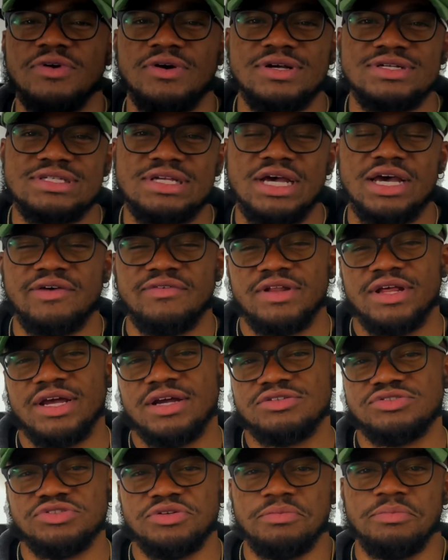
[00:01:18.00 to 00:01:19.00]
is having like
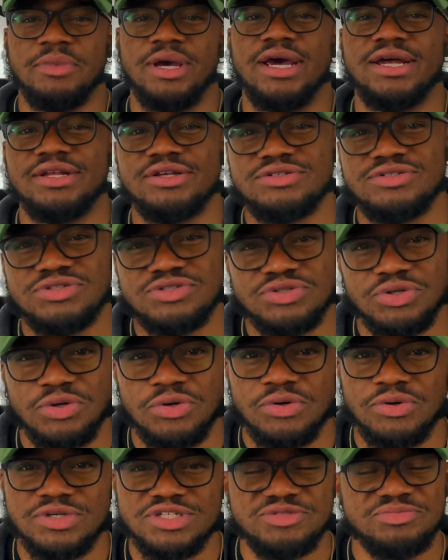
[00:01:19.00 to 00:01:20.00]
a dramatic
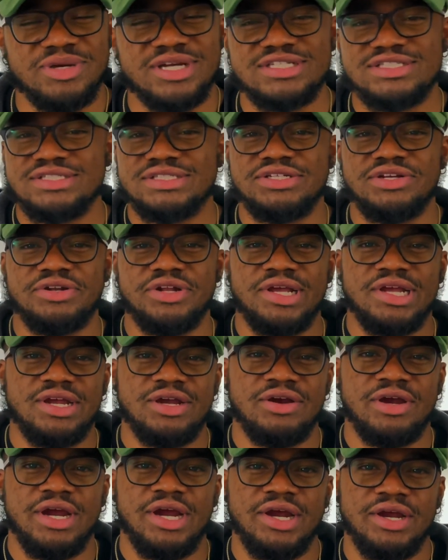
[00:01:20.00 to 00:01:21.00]
sole, especially near the
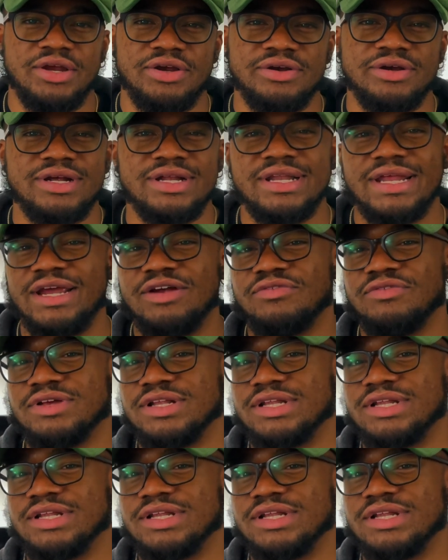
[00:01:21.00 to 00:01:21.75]
heel area. That really